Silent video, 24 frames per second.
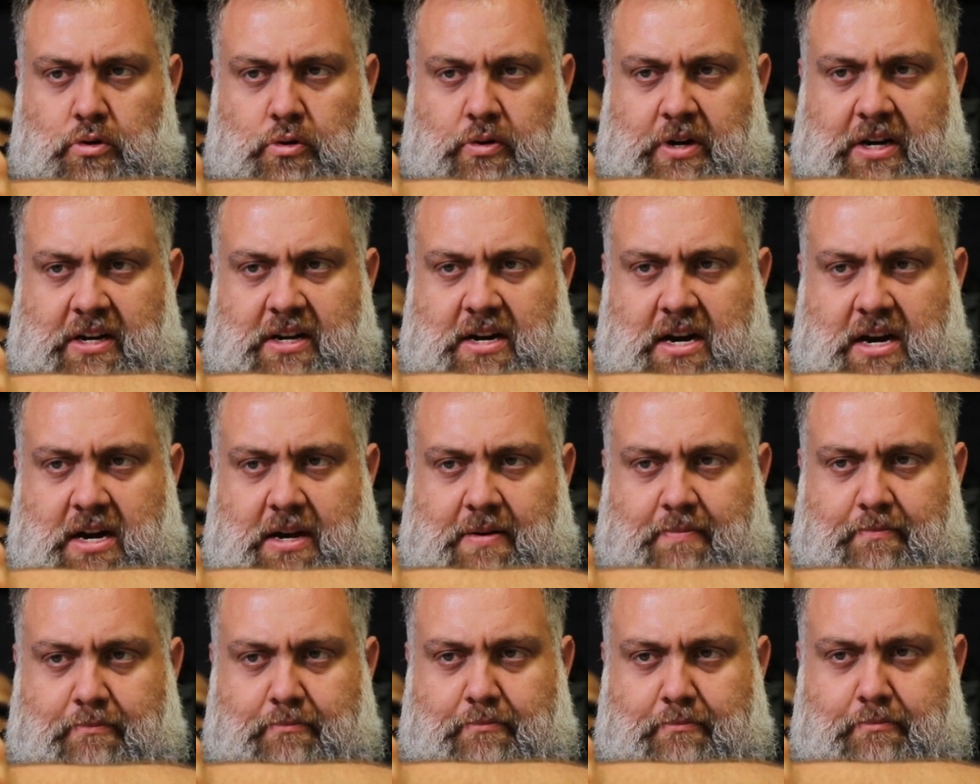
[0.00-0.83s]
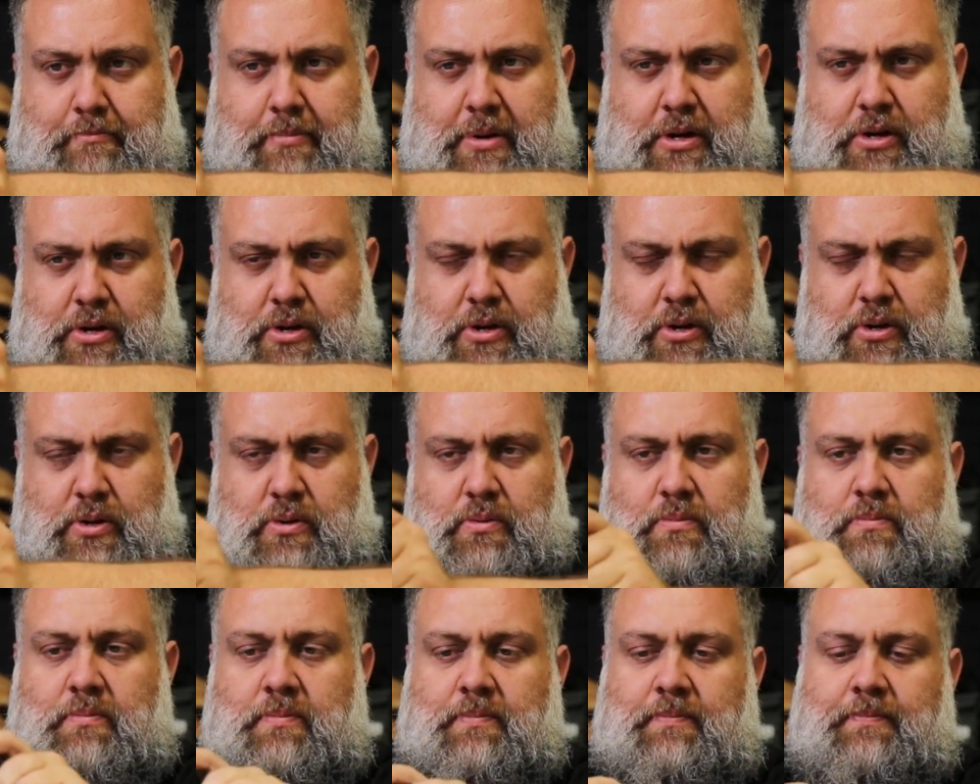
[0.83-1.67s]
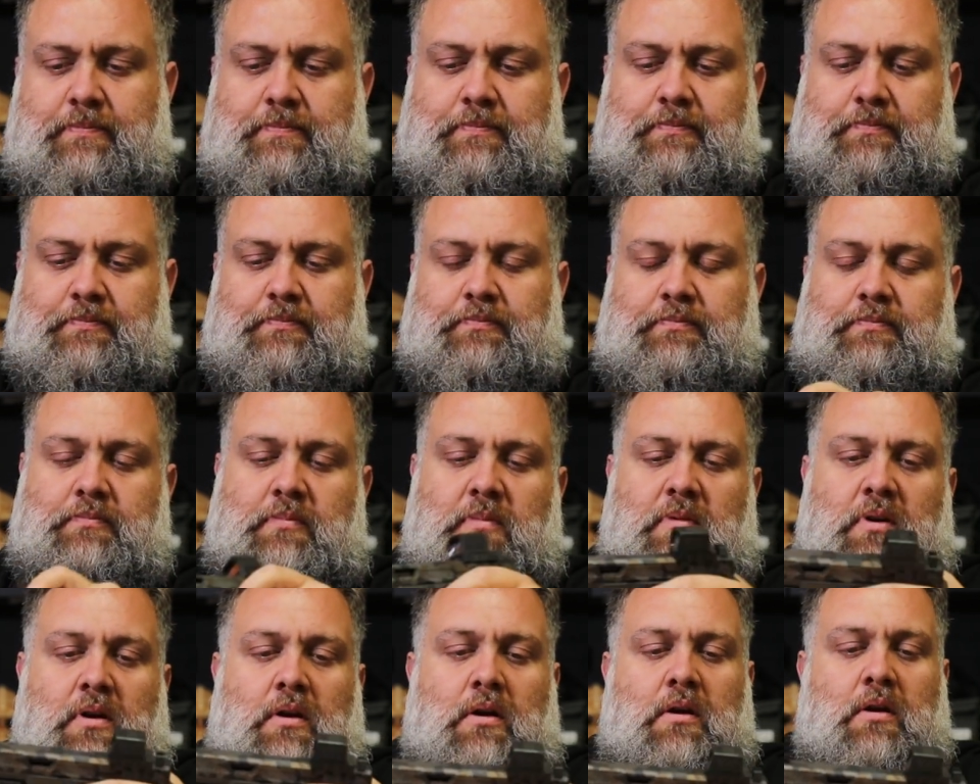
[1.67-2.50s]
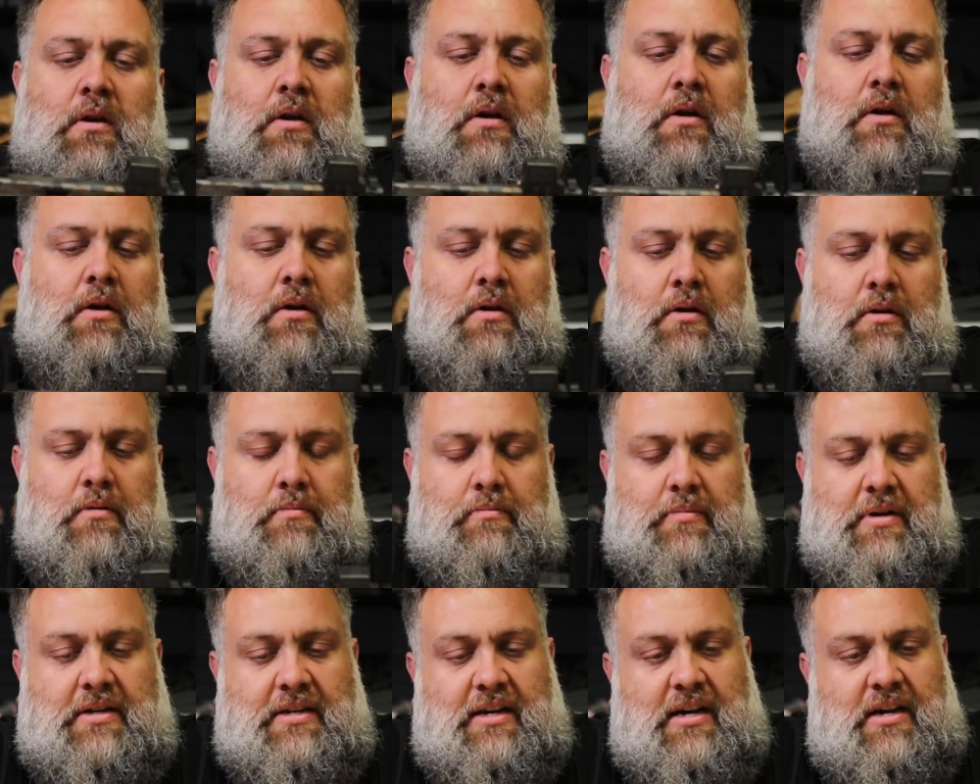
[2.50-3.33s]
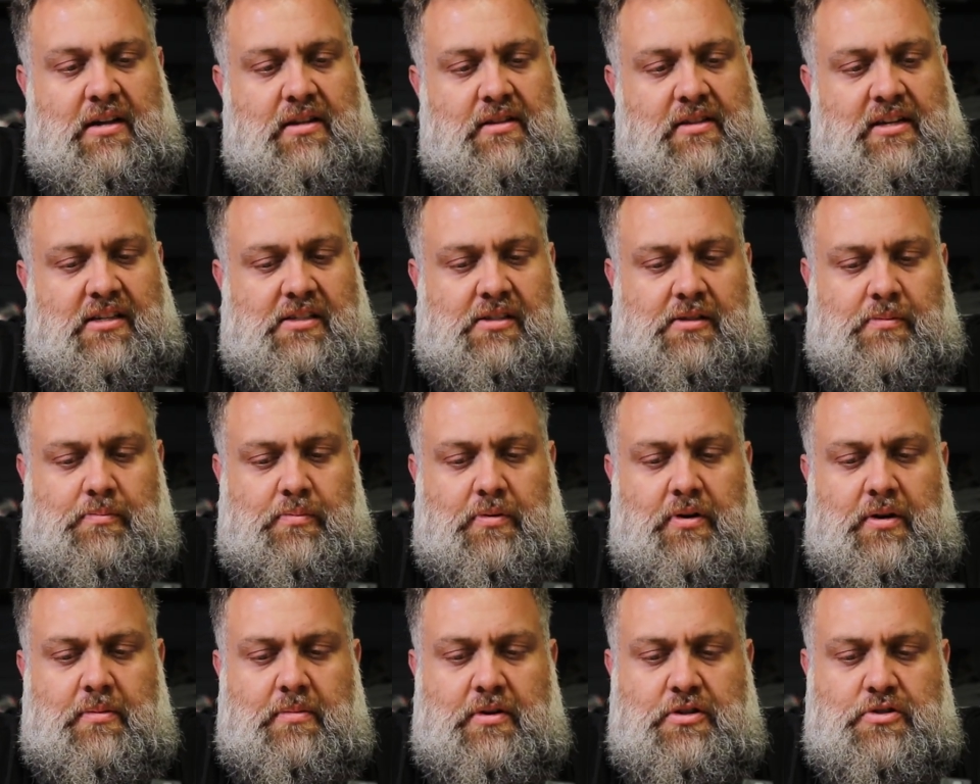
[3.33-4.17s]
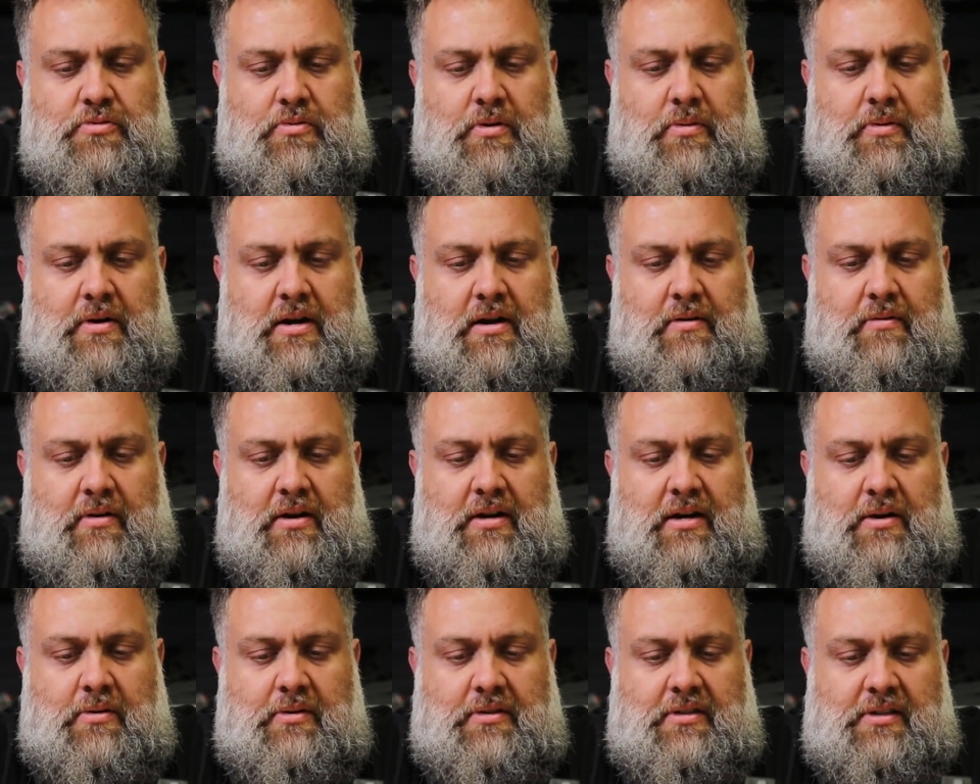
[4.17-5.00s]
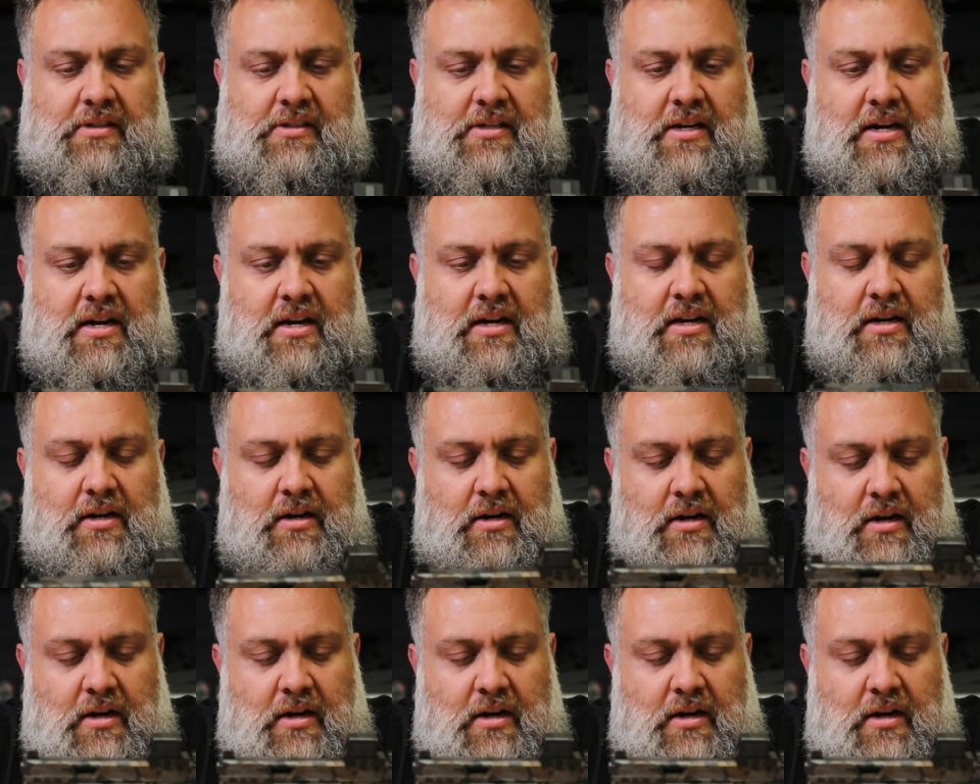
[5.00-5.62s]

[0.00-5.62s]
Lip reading: Green dot, boom. But yeah, that's pretty much where we're at right now with this guy.